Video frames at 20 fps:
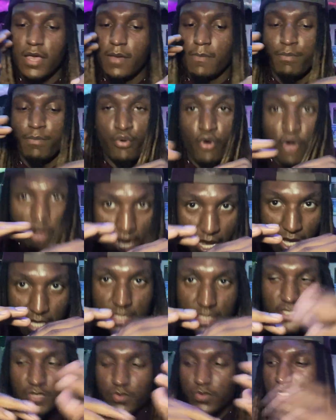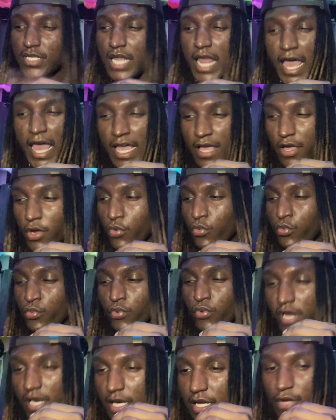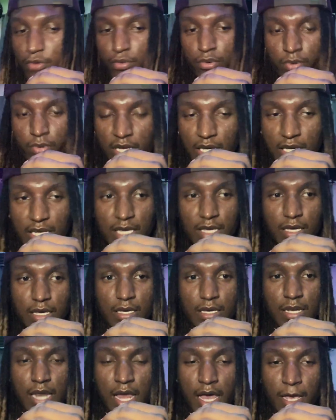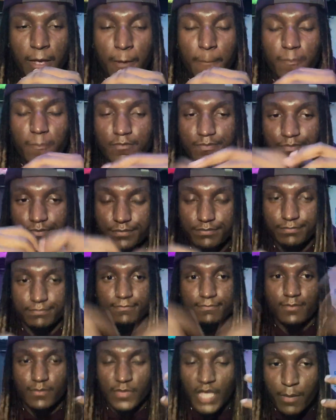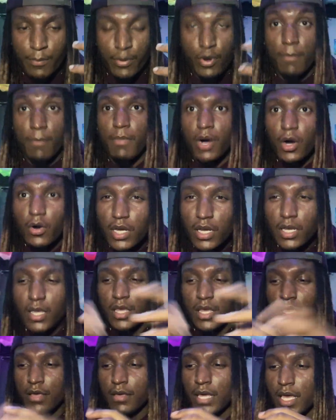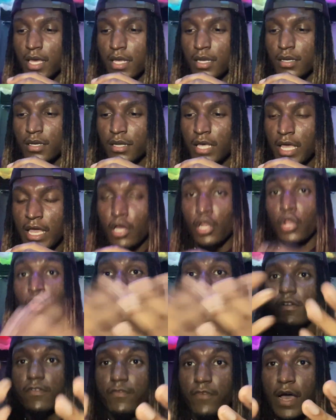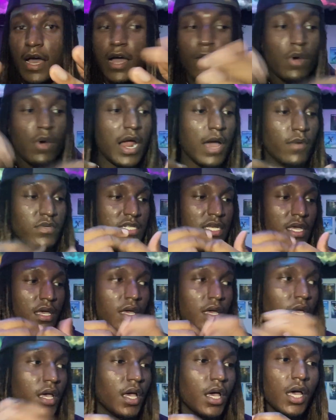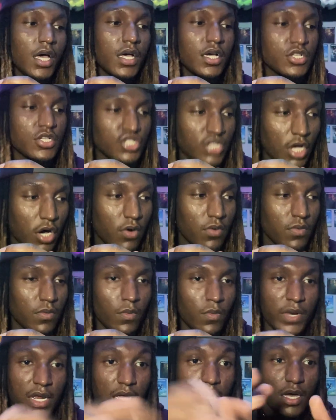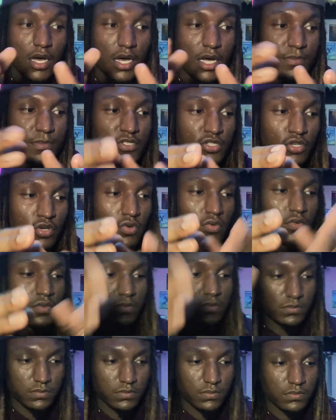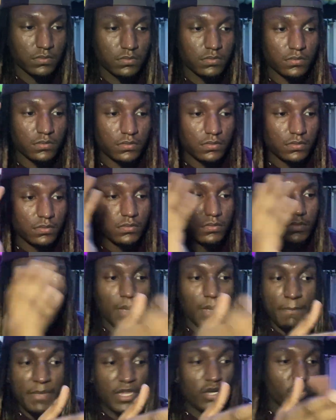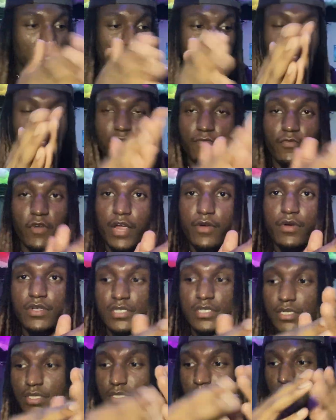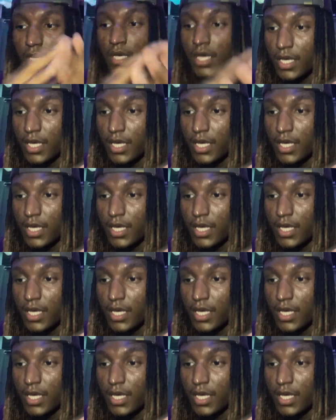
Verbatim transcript: brands was like really, really like promoted and, and, and glorified where I was at. So when it comes to Middle Eastern fragrances and